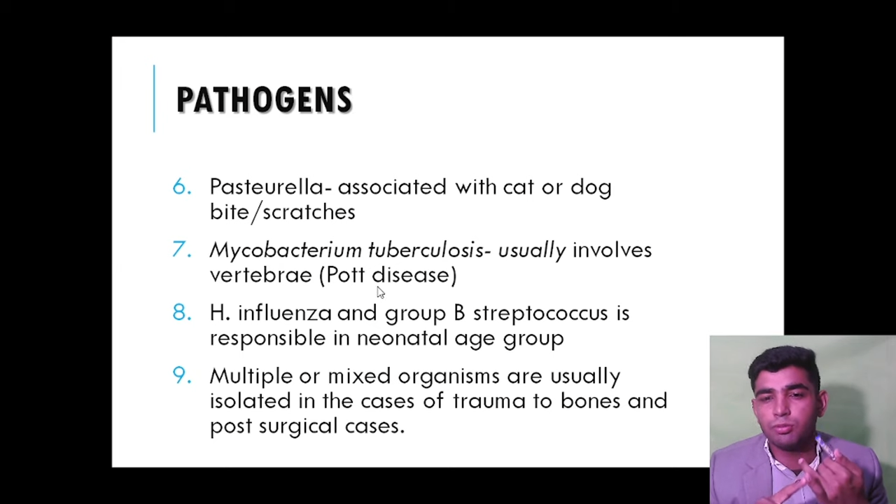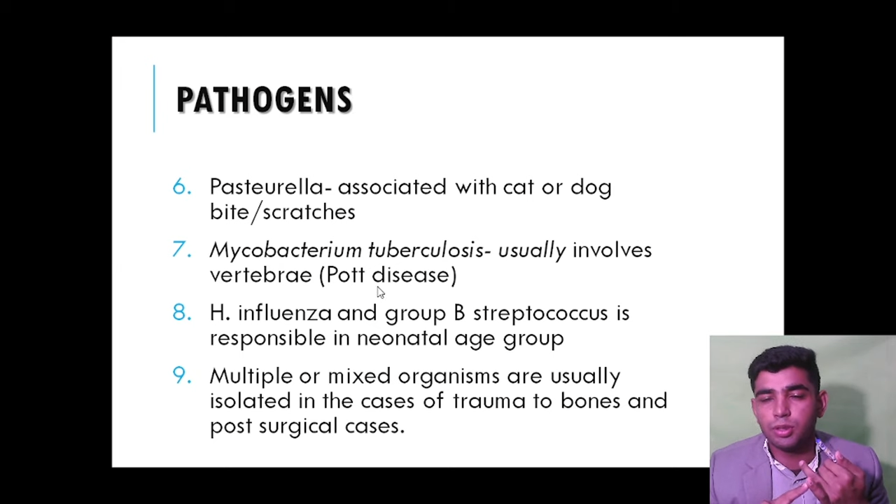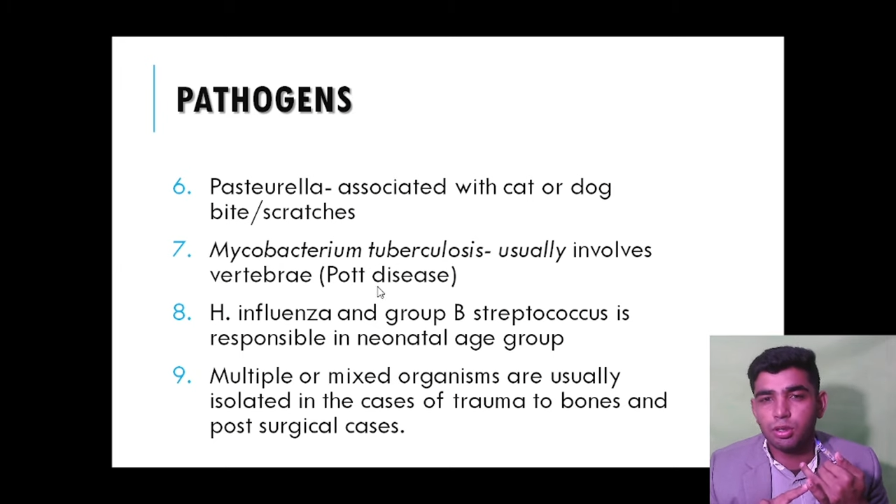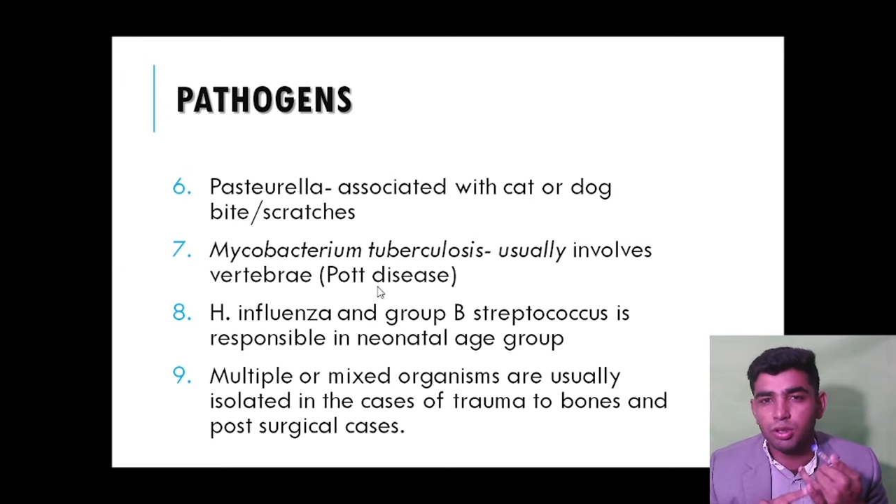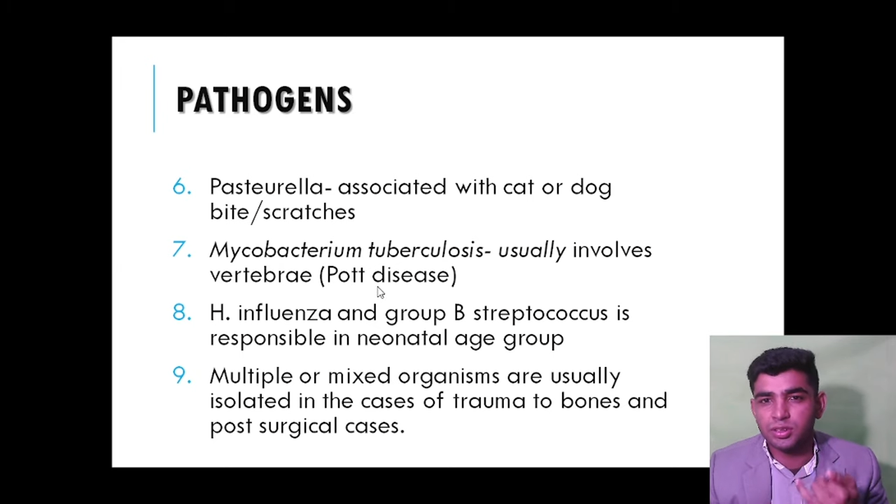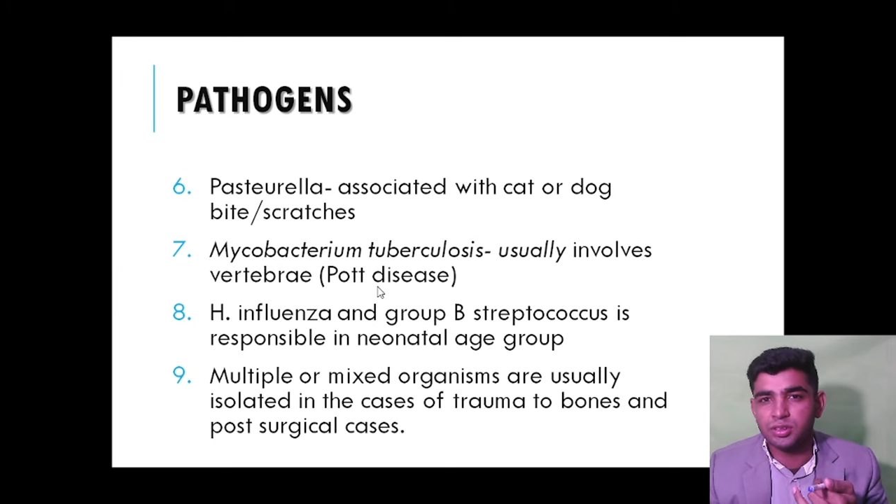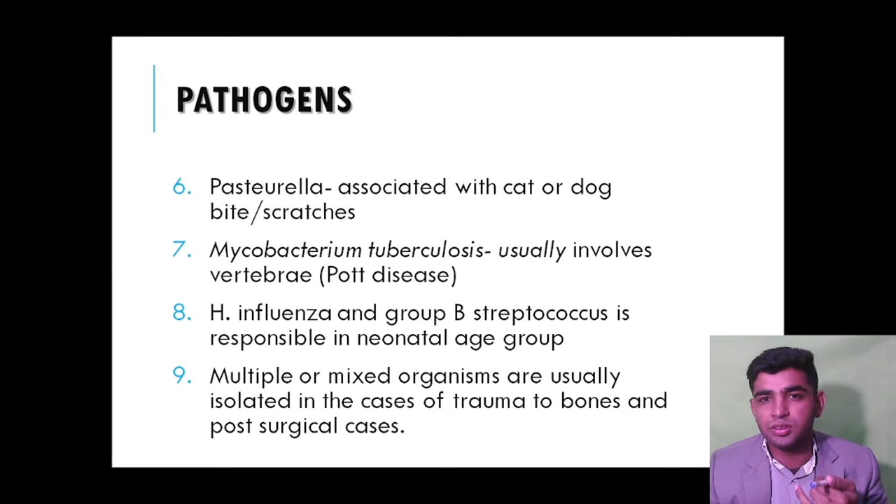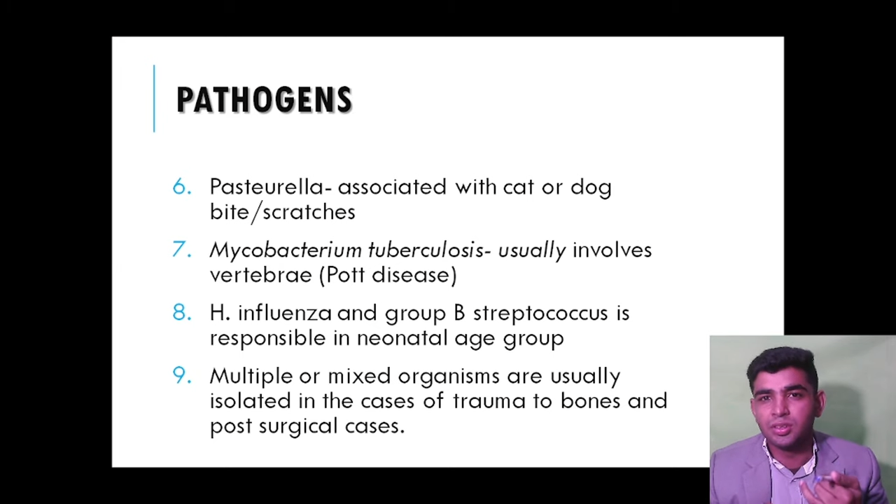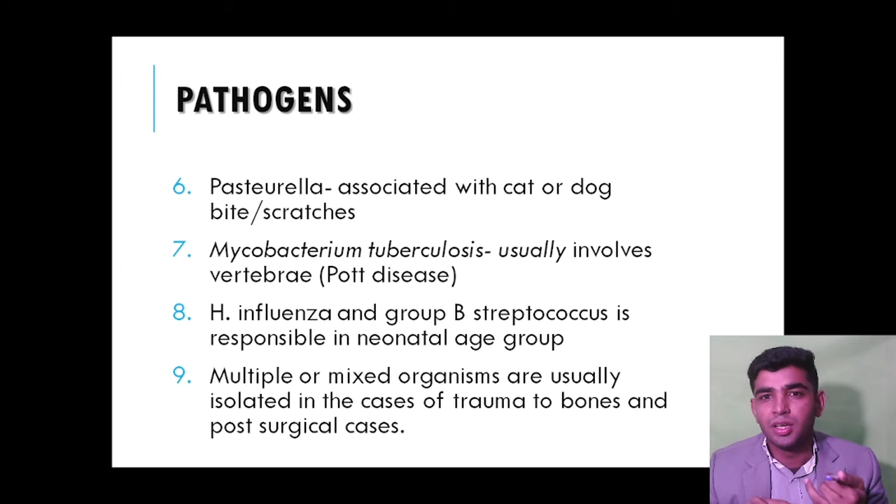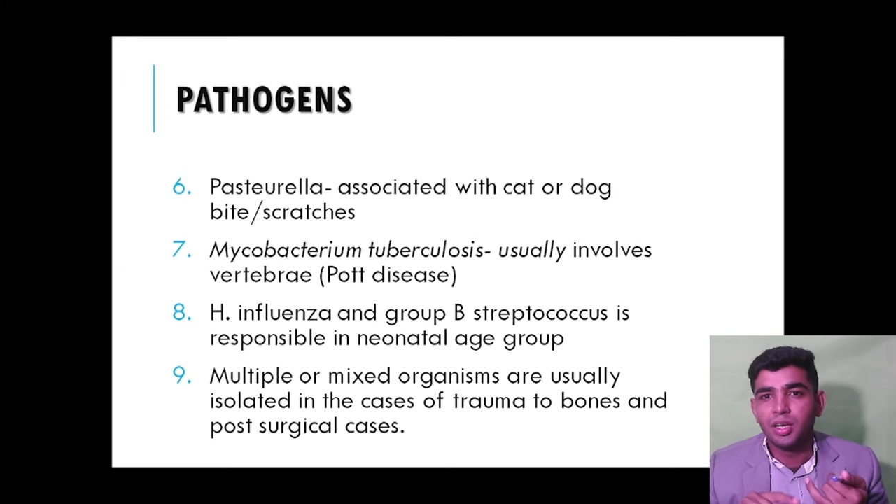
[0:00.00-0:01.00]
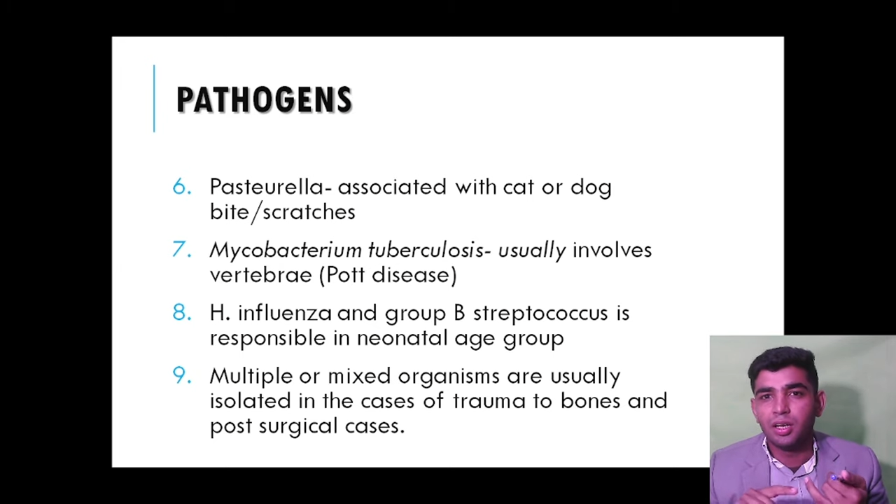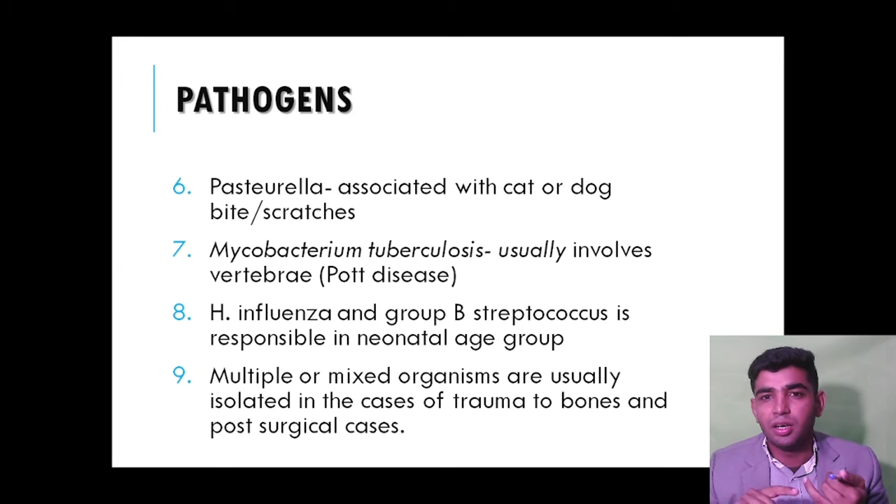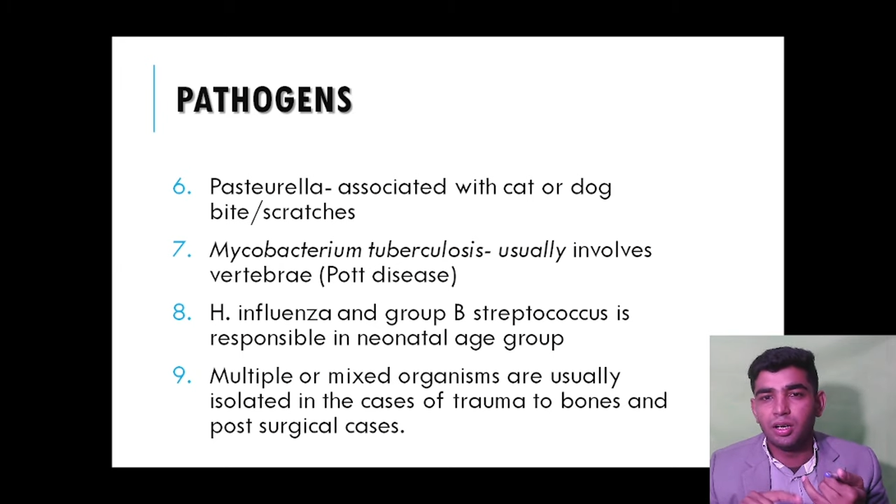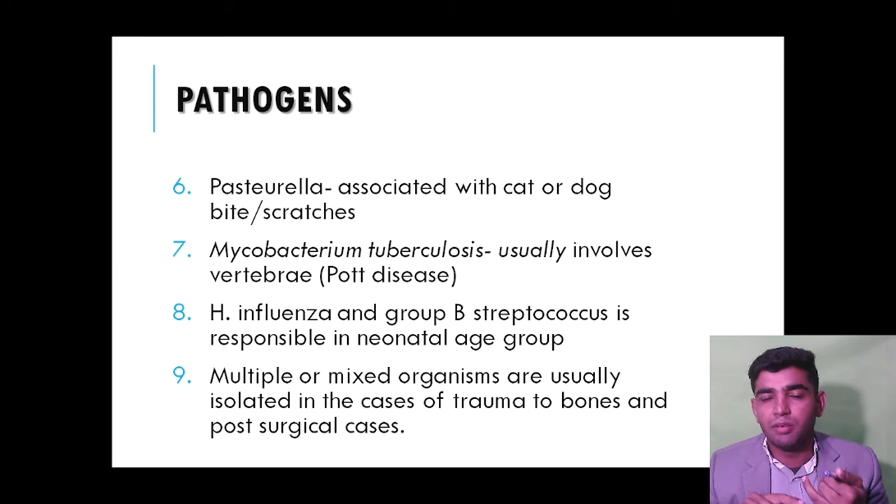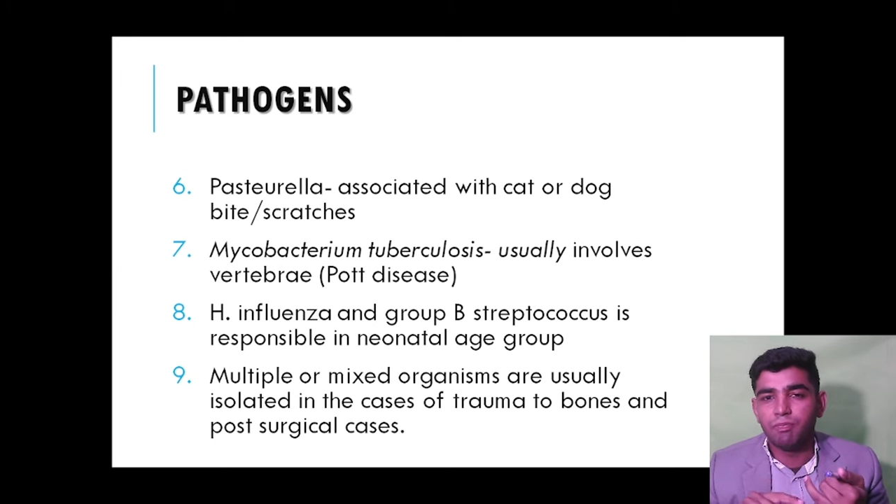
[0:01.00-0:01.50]
tuberculosis
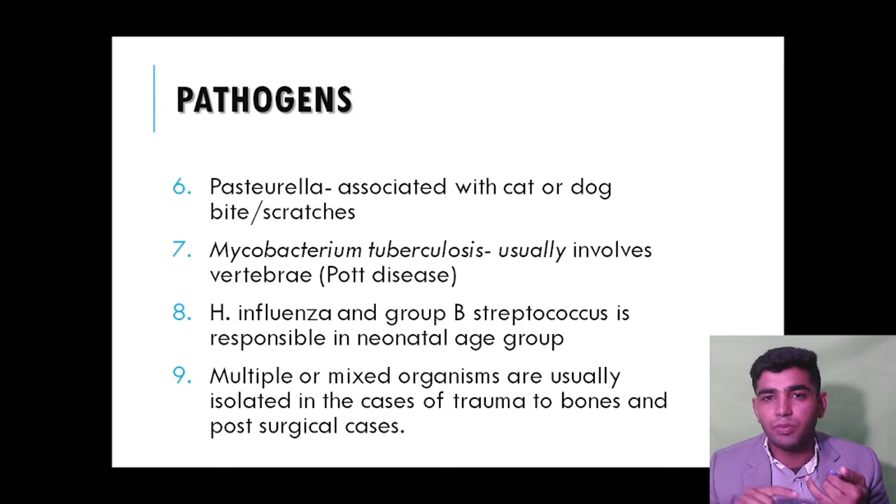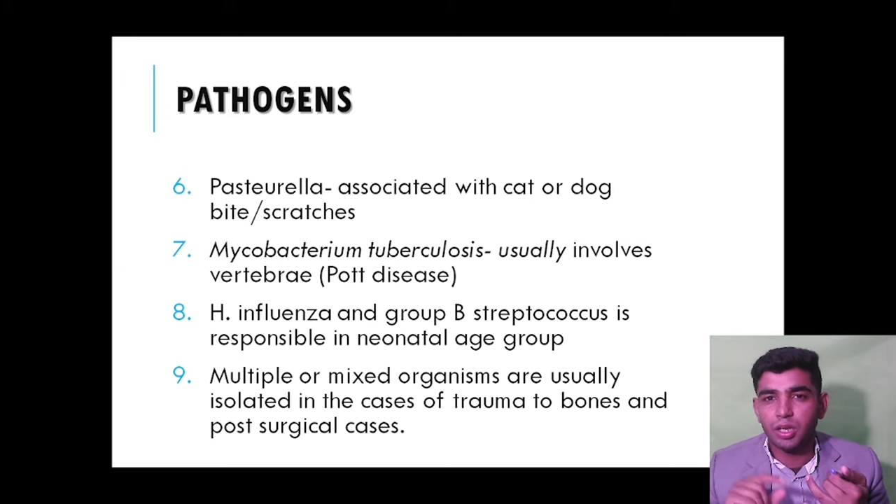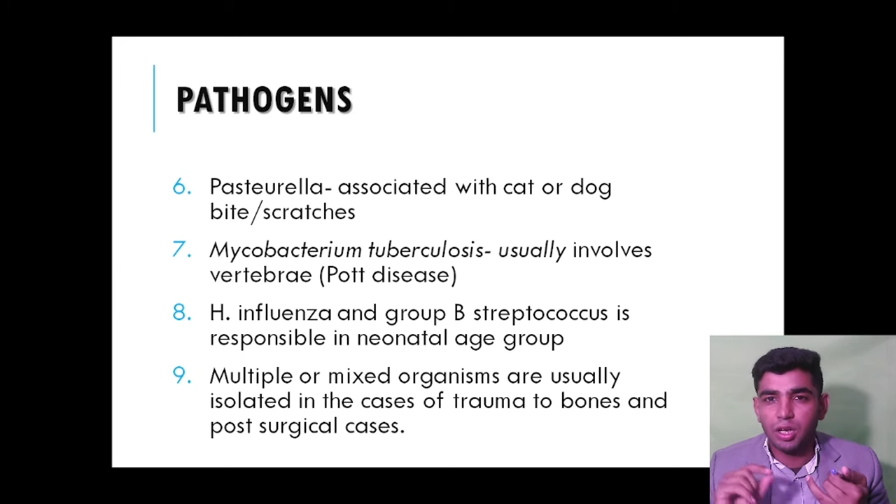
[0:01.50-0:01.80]
uh,